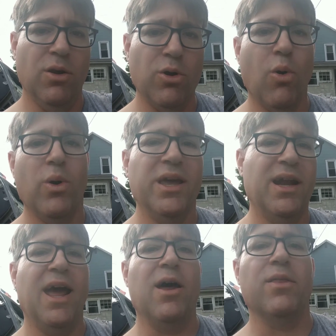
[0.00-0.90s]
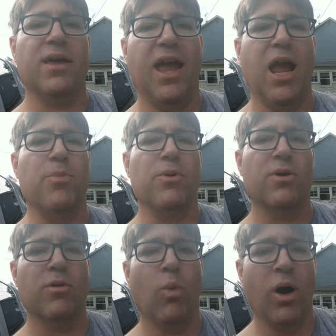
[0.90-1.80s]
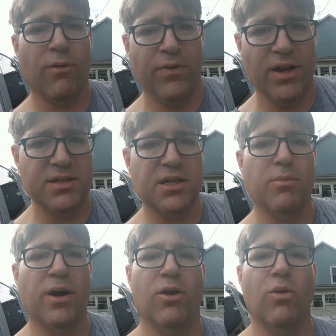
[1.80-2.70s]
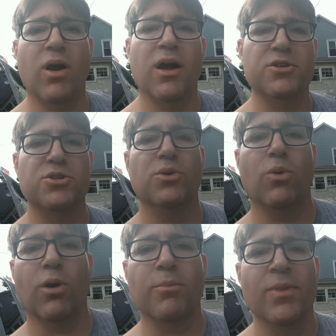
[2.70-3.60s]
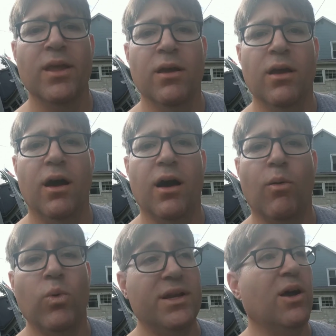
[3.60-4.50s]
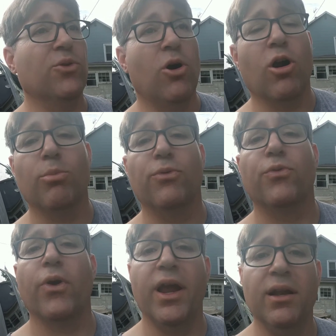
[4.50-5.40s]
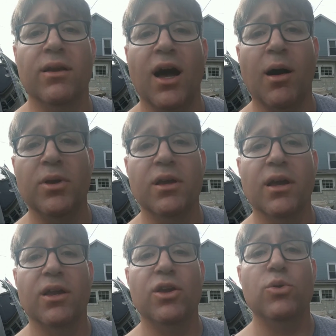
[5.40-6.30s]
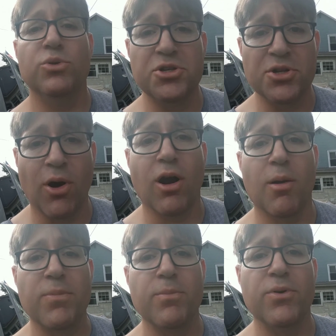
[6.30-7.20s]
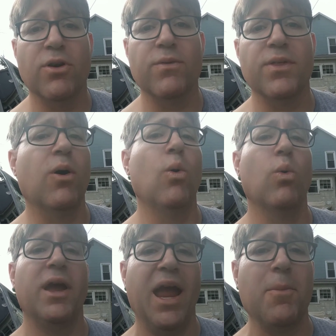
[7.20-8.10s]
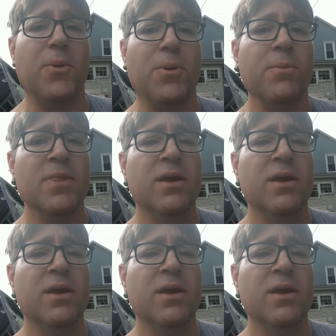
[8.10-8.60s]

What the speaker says: go in and out of the camper while facing my garage door. Went down the Harbor Freight and got me a huge tarp to put over the whole camper,